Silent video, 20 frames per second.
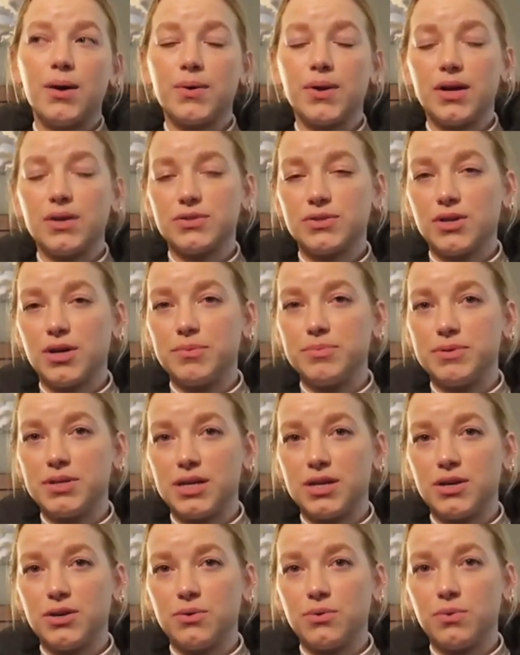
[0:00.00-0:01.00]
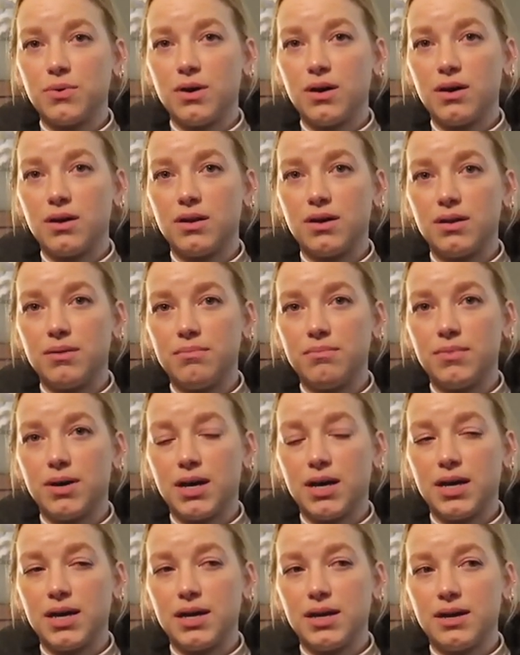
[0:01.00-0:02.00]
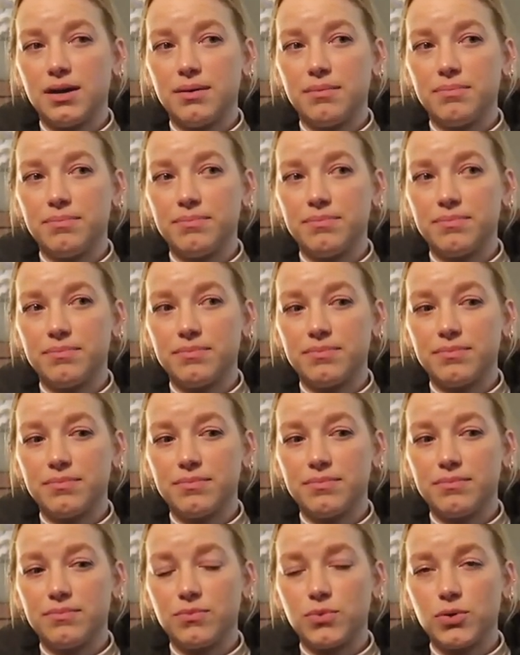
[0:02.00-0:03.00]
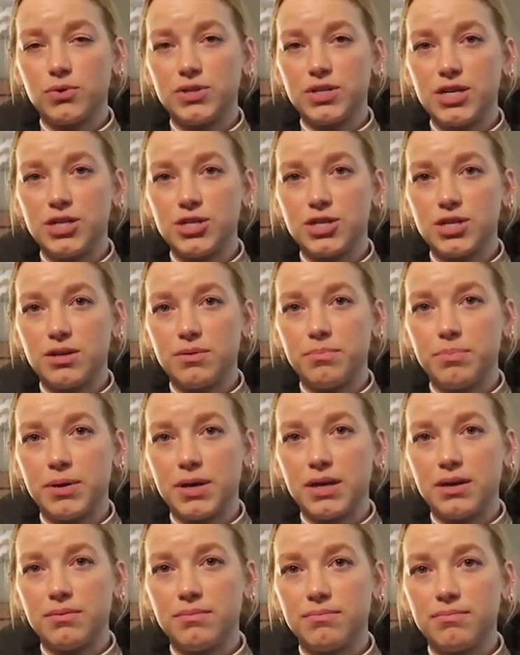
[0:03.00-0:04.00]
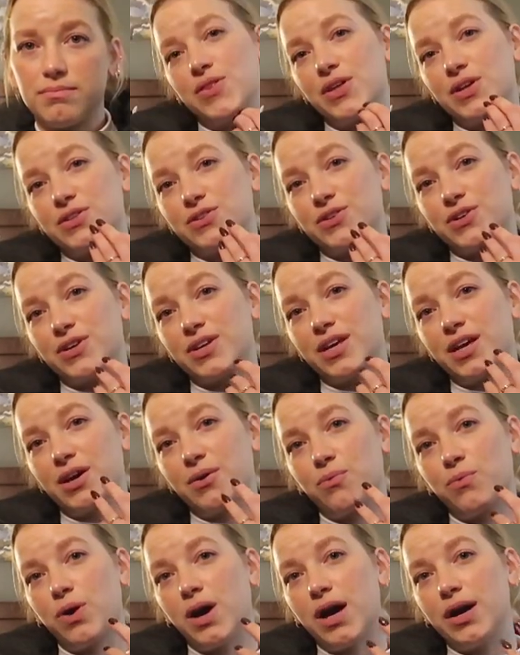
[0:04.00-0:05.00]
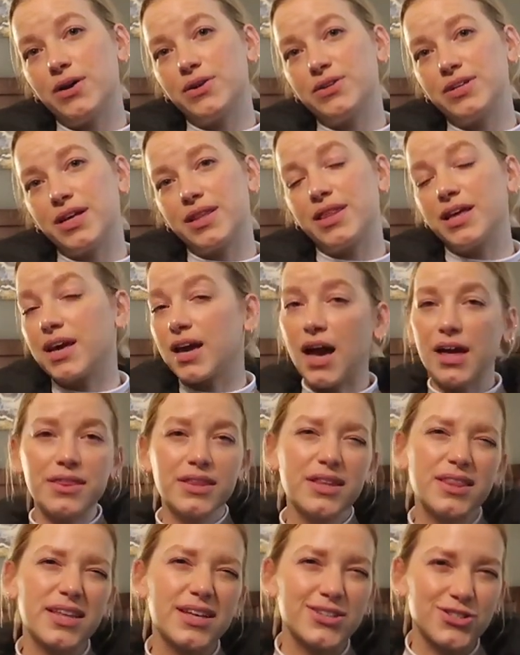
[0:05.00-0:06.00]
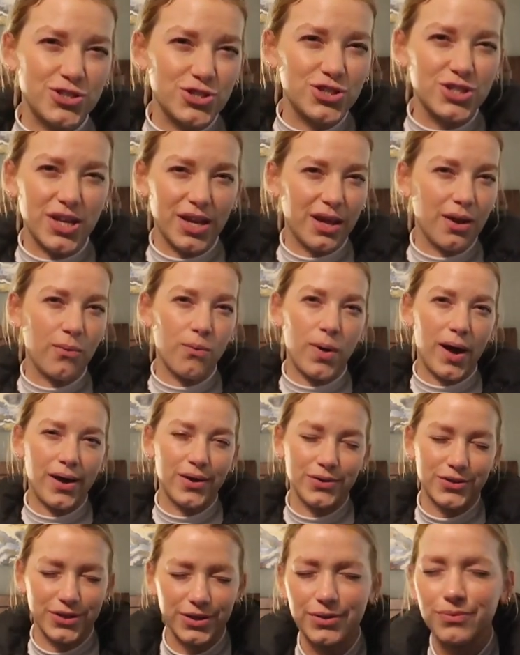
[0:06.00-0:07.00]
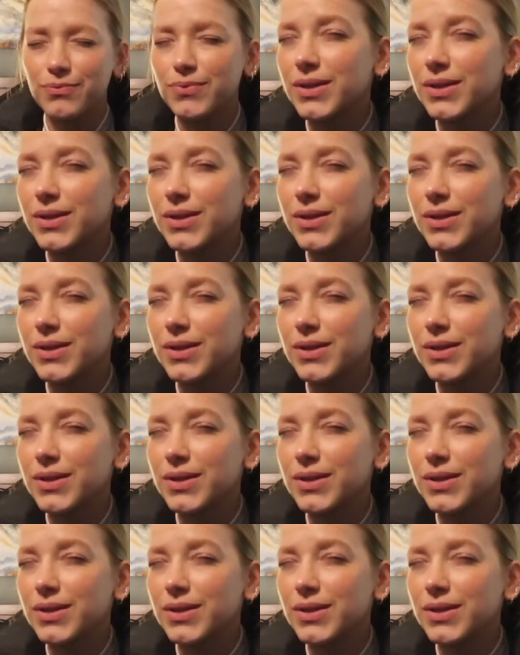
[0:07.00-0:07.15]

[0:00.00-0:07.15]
I'll also update you on my rotation, but things are gonna get wild. I think things are just gonna get wilder.